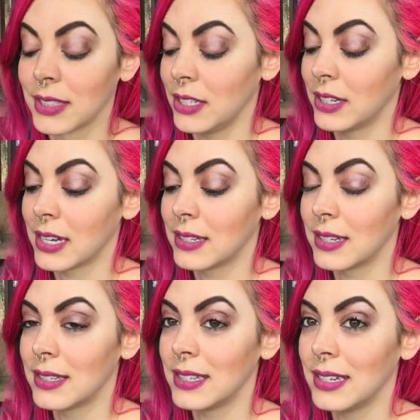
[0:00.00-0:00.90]
So you guys
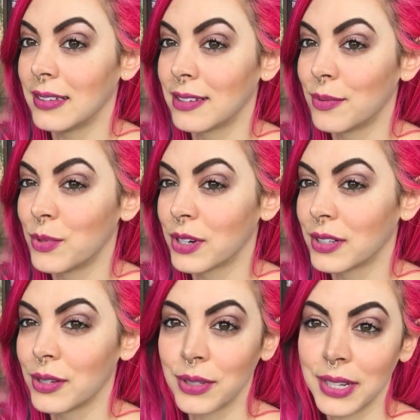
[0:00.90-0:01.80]
can see a little more
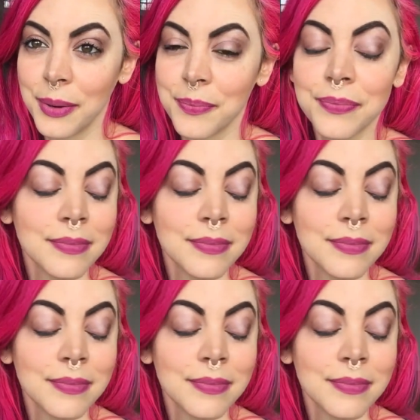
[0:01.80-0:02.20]
close up.